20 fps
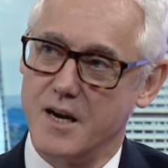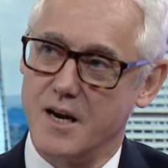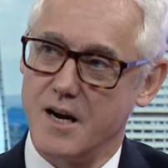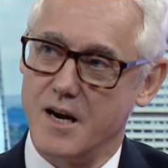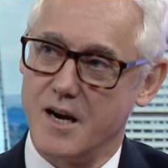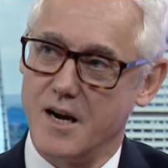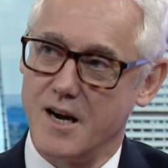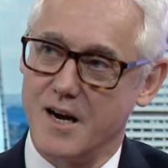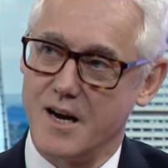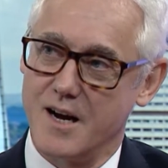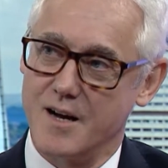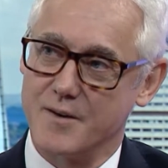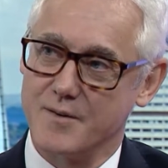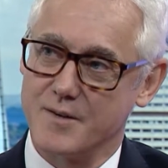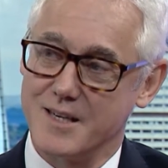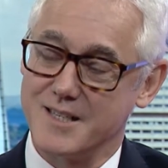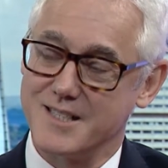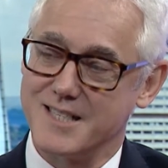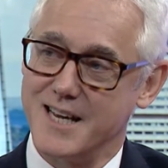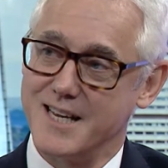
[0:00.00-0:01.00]

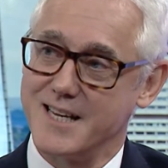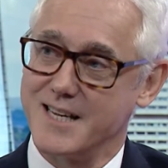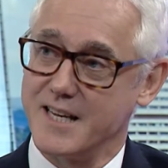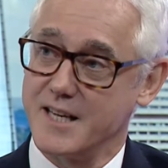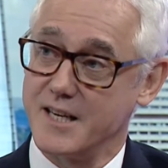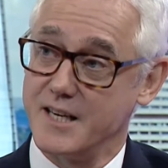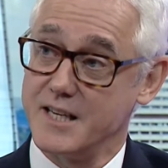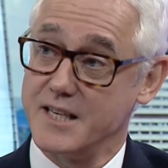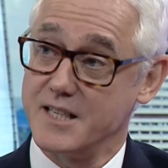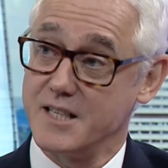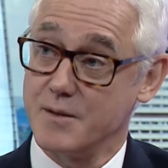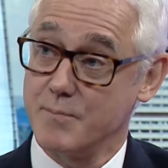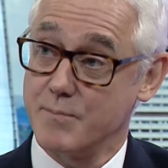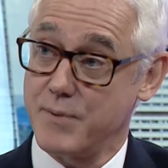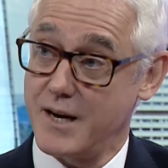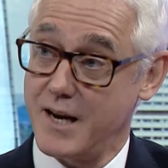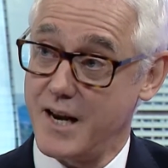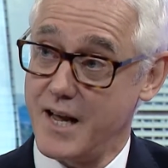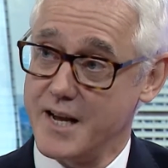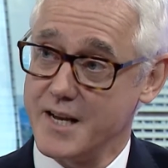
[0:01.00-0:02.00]
and taking a leading
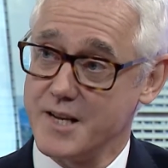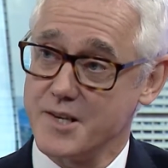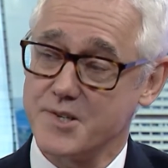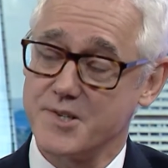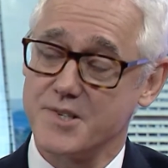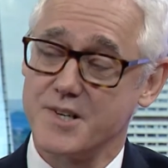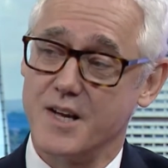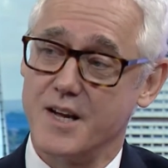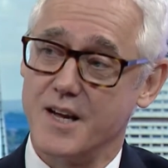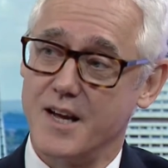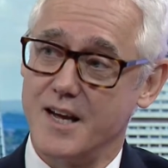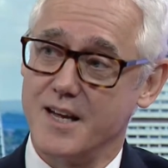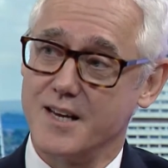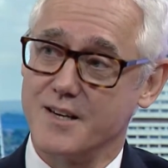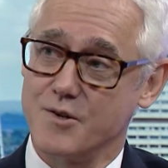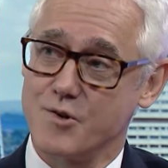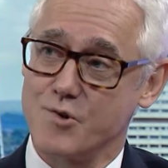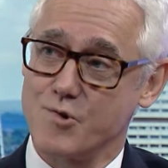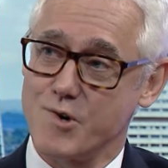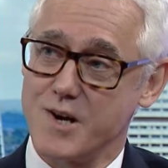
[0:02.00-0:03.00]
place
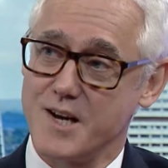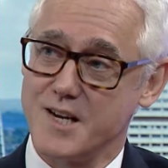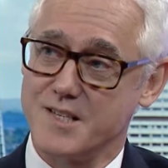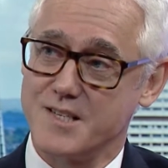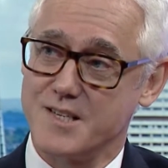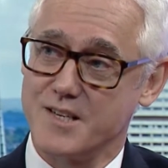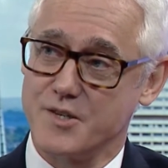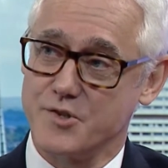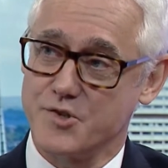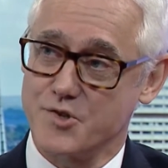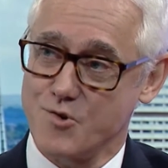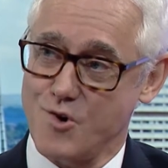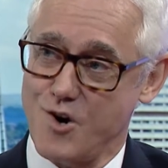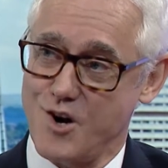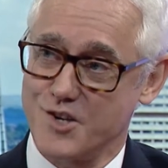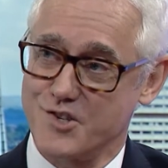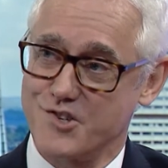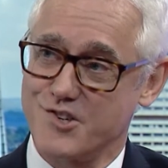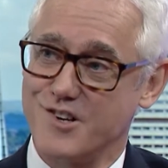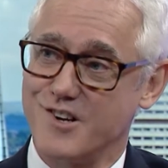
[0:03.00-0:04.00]
in creating
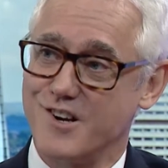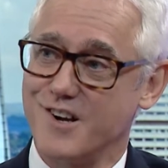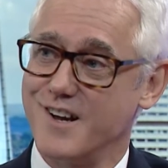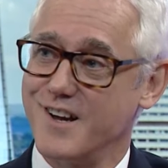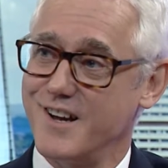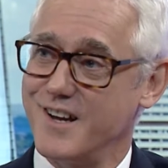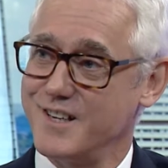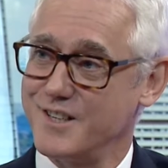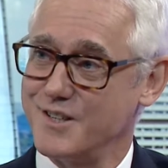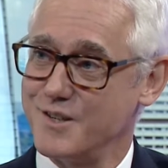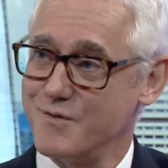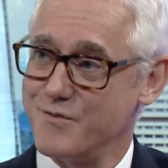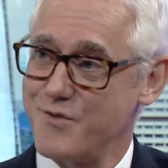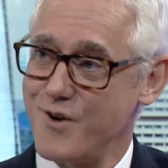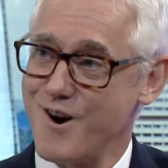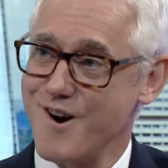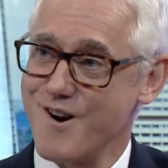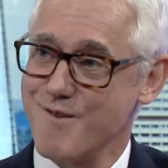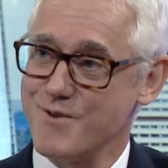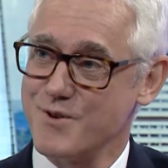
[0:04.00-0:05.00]
structure in an
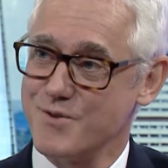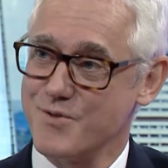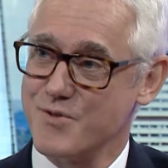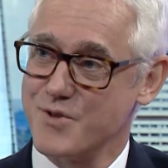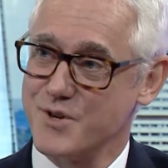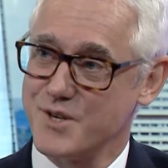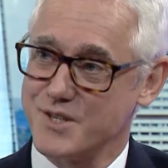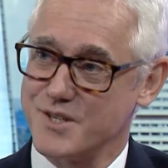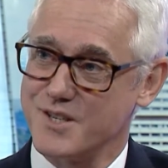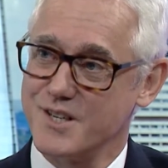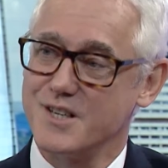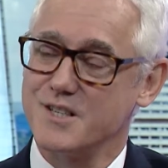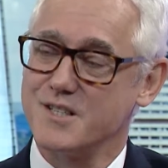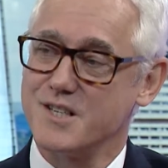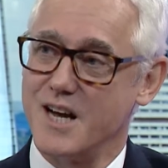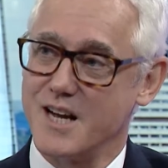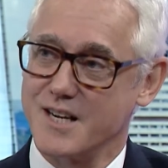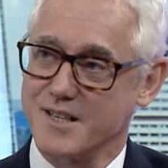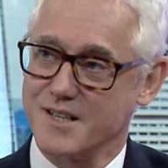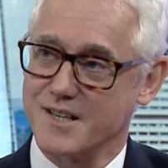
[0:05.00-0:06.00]
environment that
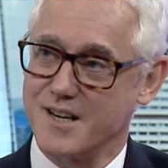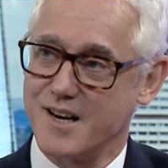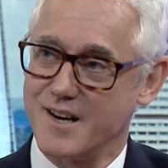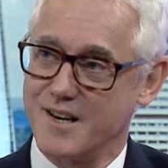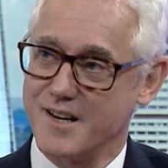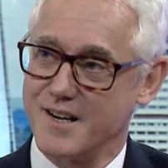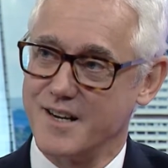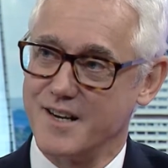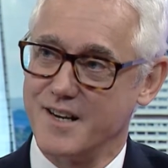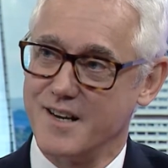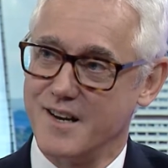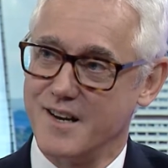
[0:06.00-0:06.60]
technically